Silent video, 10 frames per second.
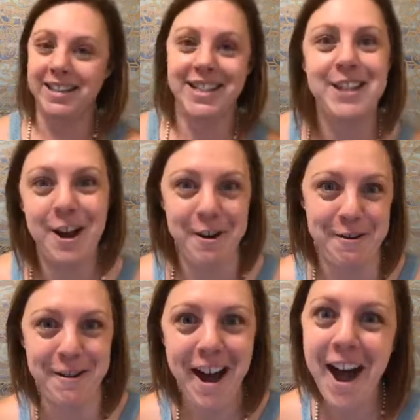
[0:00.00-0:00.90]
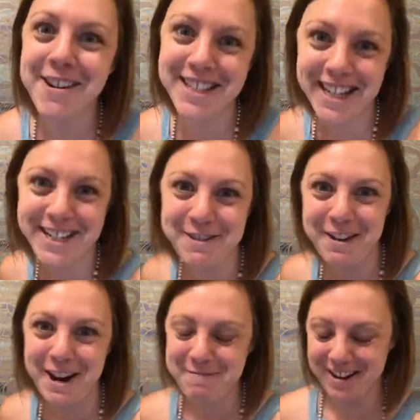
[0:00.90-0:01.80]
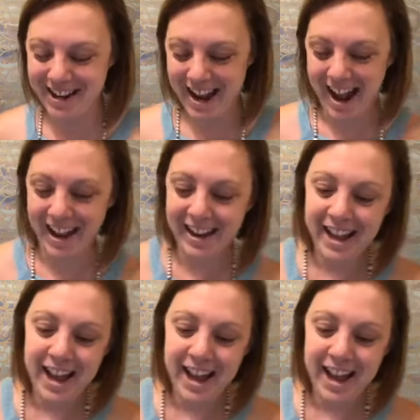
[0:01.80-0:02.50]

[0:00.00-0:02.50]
So I'll stick to what I'm good at.